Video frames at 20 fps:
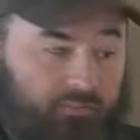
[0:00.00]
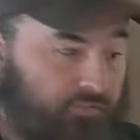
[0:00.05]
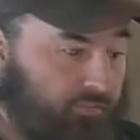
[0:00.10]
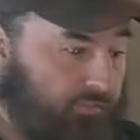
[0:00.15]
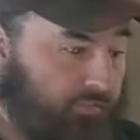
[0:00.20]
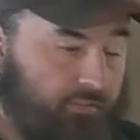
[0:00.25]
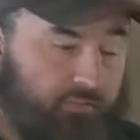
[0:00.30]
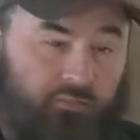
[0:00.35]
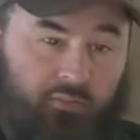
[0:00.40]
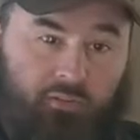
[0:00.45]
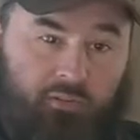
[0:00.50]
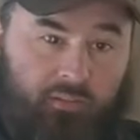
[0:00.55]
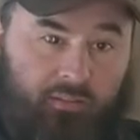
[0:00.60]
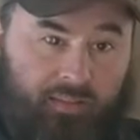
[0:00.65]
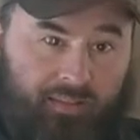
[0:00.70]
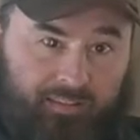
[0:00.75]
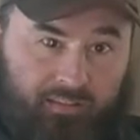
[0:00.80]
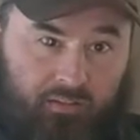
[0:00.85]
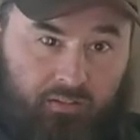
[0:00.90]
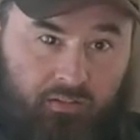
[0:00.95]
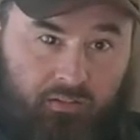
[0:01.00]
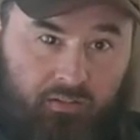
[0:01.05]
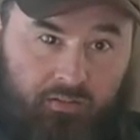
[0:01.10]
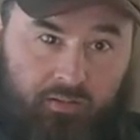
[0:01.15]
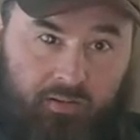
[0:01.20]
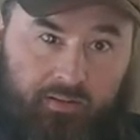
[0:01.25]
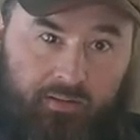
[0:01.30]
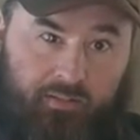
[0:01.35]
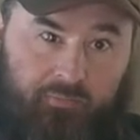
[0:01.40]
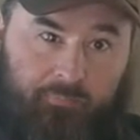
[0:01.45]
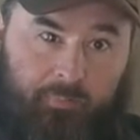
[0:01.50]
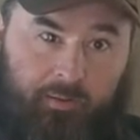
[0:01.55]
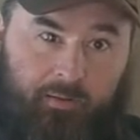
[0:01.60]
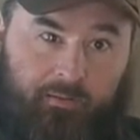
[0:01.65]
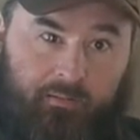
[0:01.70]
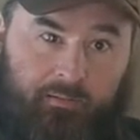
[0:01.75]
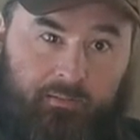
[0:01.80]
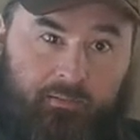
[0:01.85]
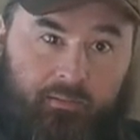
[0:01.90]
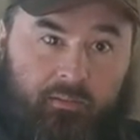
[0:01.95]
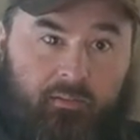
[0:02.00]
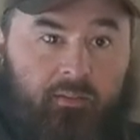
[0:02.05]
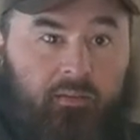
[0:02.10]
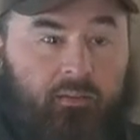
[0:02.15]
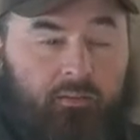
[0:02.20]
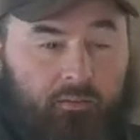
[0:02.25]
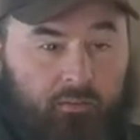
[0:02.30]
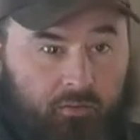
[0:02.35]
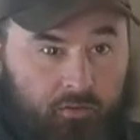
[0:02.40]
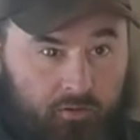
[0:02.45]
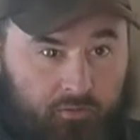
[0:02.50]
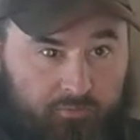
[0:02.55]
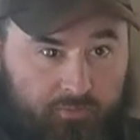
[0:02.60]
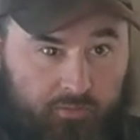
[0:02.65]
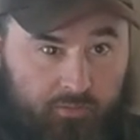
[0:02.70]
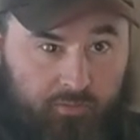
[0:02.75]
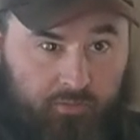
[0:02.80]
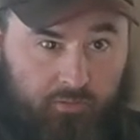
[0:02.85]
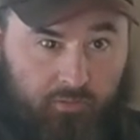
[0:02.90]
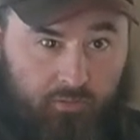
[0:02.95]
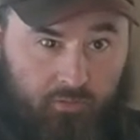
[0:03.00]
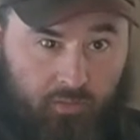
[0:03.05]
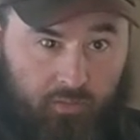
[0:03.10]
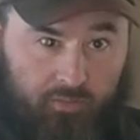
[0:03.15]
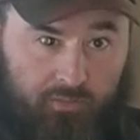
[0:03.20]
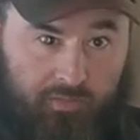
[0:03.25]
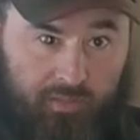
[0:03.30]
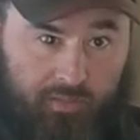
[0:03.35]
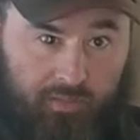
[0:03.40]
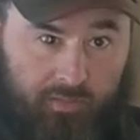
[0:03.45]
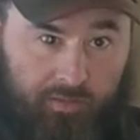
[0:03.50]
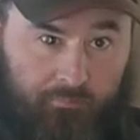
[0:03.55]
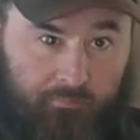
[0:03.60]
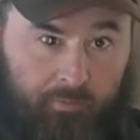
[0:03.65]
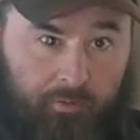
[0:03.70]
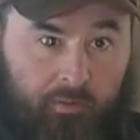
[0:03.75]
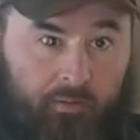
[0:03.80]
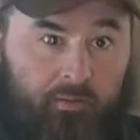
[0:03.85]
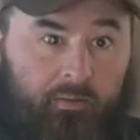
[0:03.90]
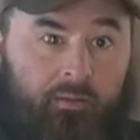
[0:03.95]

This this took a lot longer than I expected. The kerfing took a long time.